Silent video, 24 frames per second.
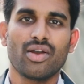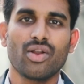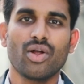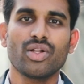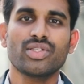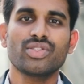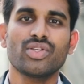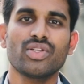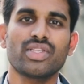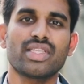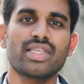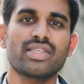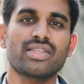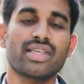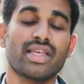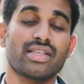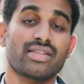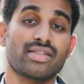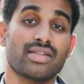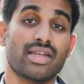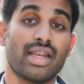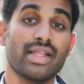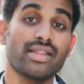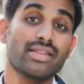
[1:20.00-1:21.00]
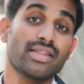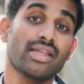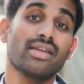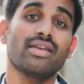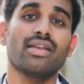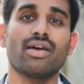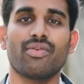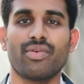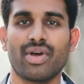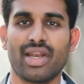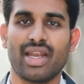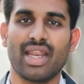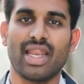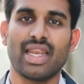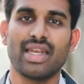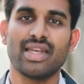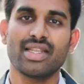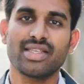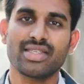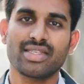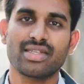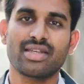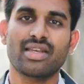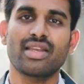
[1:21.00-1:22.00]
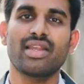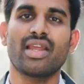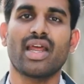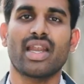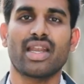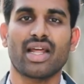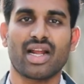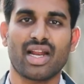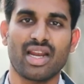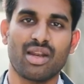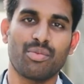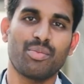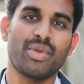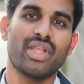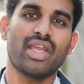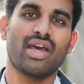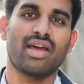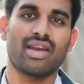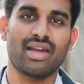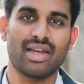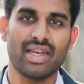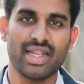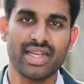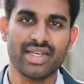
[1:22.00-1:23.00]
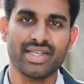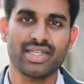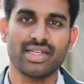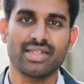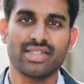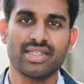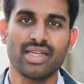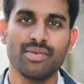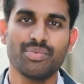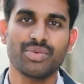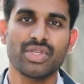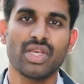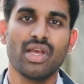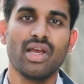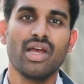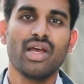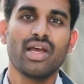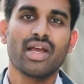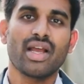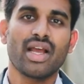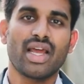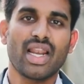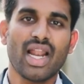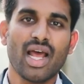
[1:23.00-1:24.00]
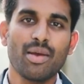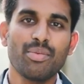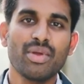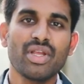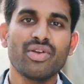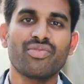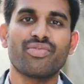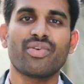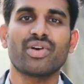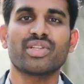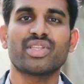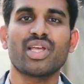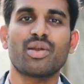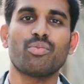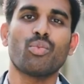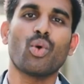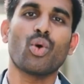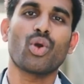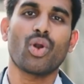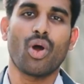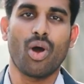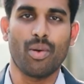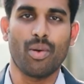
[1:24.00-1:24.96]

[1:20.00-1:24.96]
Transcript: And also this has strengthened our industry and academia relationships, grabbing further more